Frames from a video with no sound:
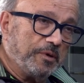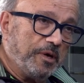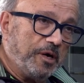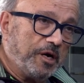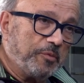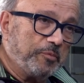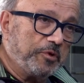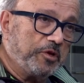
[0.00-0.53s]

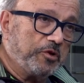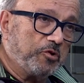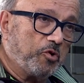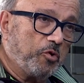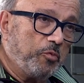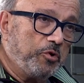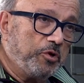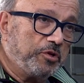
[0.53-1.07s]
Armenian
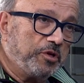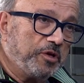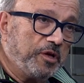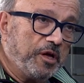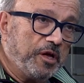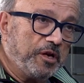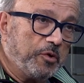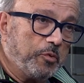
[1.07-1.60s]

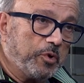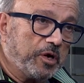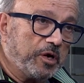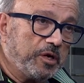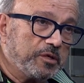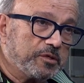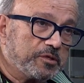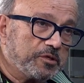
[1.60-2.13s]
community anywhere
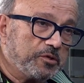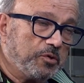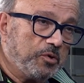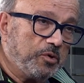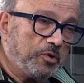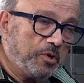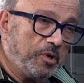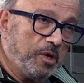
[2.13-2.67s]
else, you
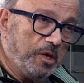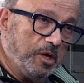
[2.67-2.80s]
know.